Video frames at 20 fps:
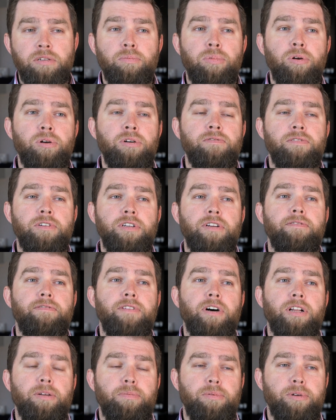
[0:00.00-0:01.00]
important for
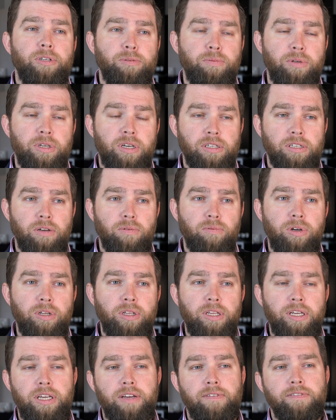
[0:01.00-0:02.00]
developers because it
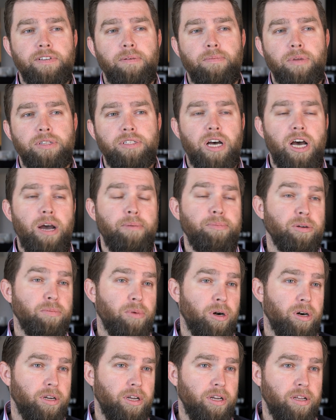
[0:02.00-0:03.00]
really gives them a time to
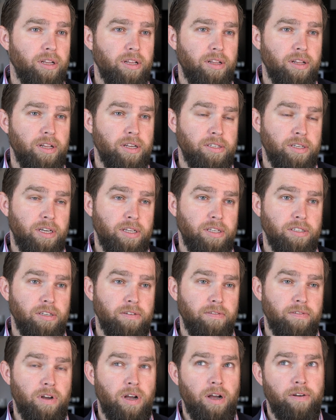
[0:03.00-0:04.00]
market in the sense of
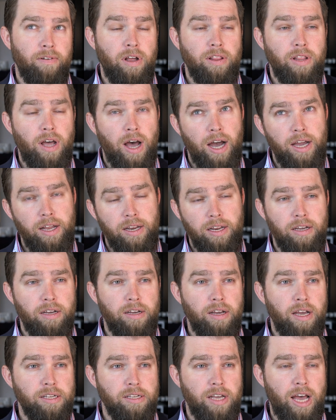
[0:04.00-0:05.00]
the idea
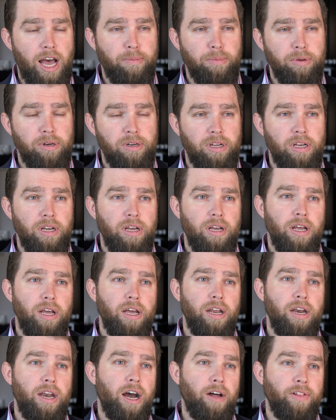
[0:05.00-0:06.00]
has happened
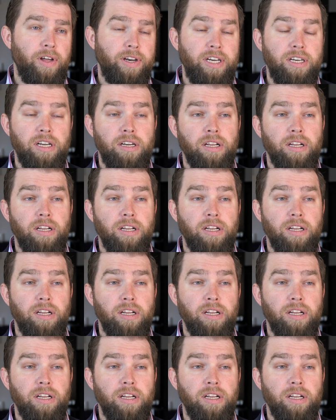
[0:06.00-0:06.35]
and now they need to